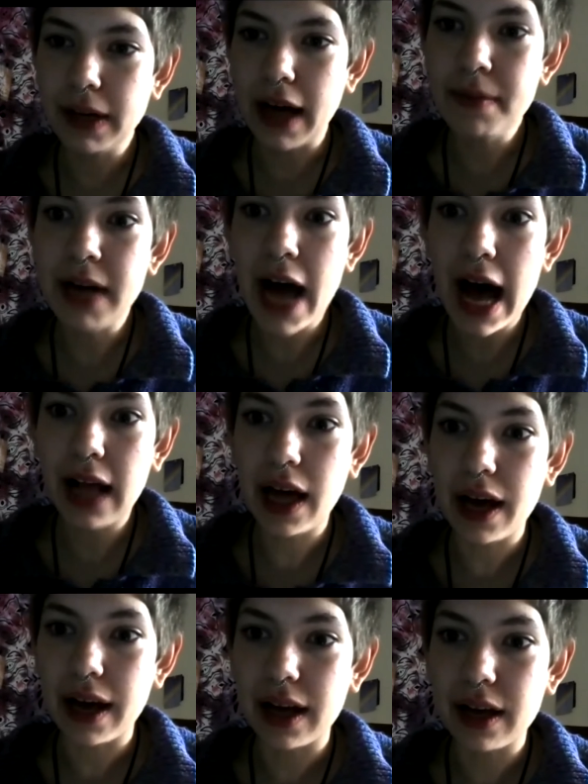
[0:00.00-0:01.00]
i'm an
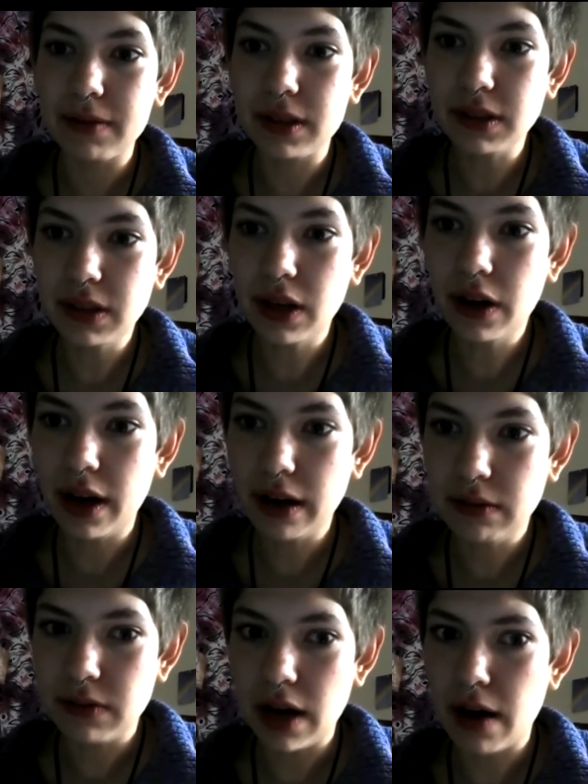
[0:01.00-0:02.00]
ally i'm no
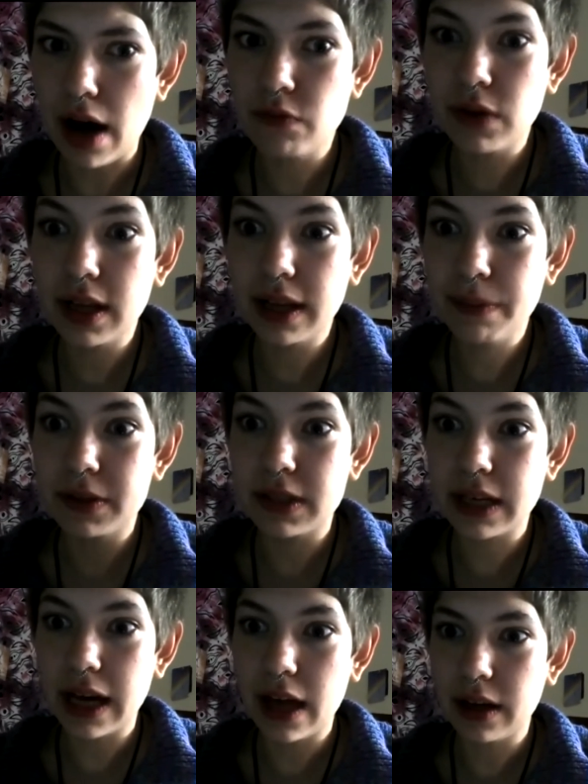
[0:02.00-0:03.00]
i'm I, am i am really put
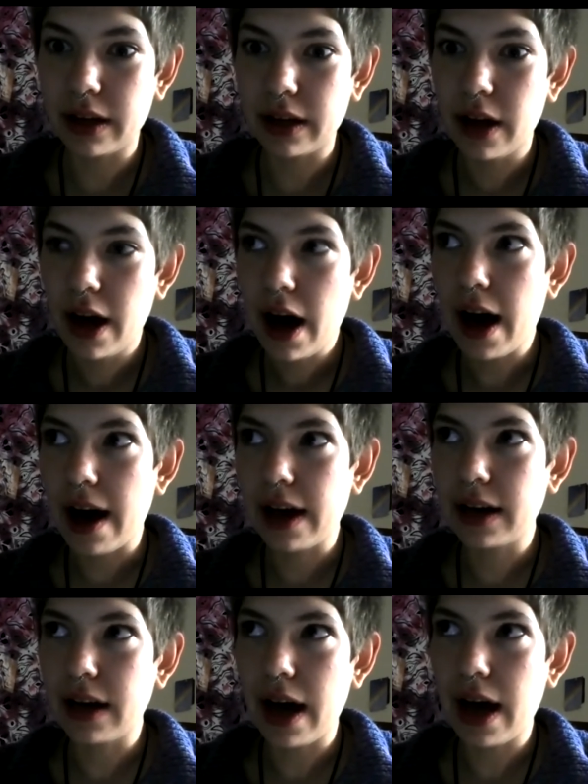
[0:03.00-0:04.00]
together I,
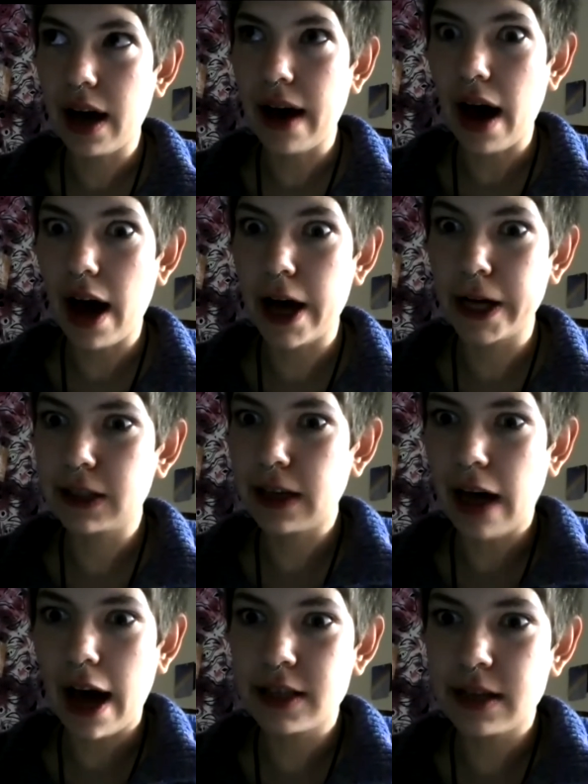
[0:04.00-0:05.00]
I i
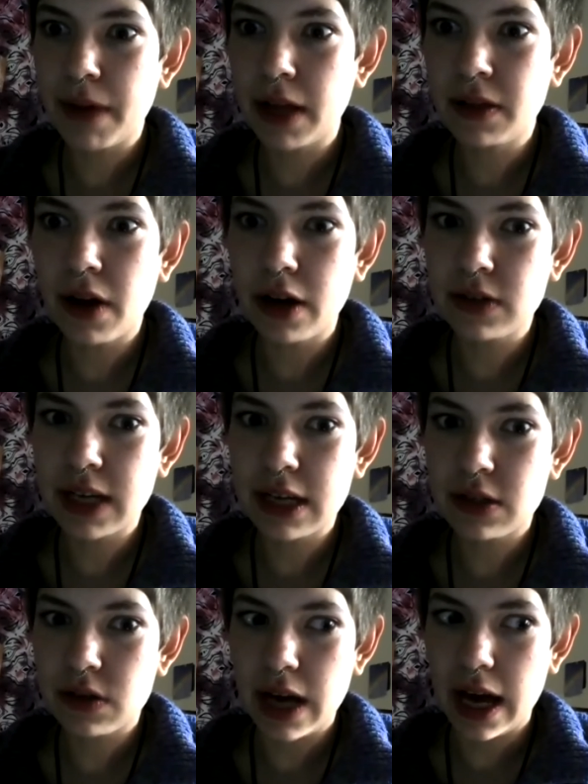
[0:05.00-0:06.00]
i did my laundry
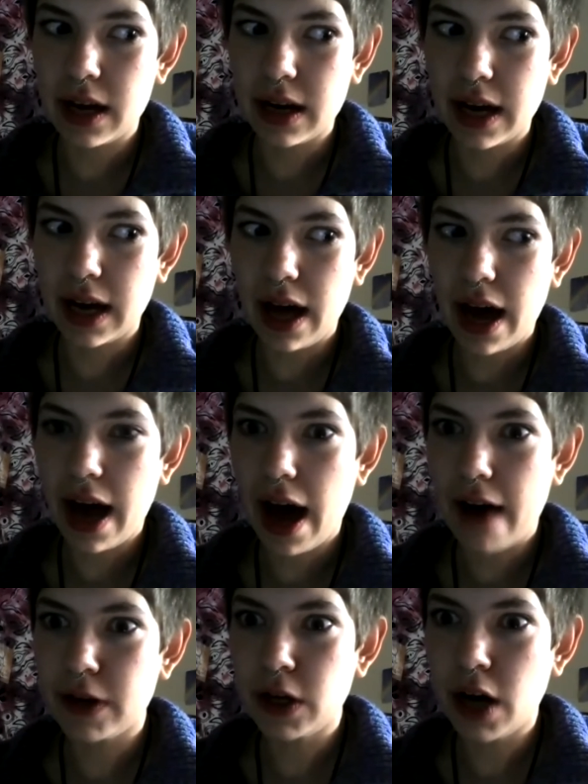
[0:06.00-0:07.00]
yesterday and i i
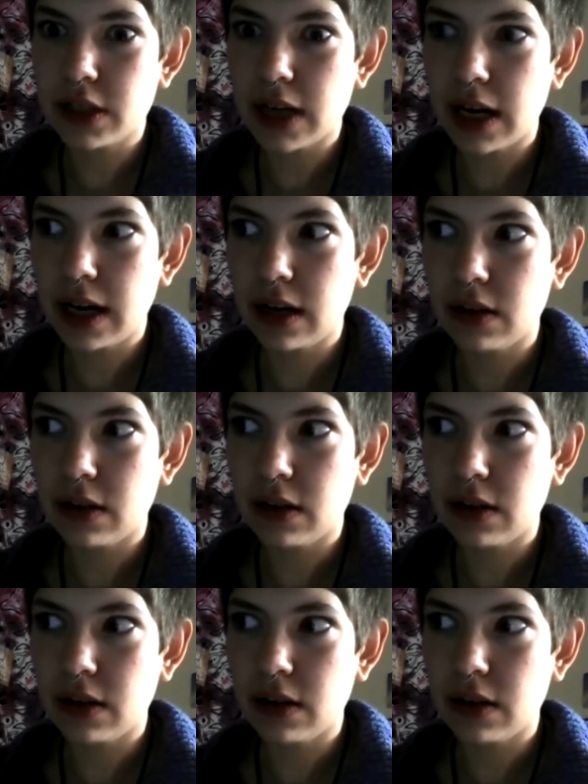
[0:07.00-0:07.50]
haven't not done it in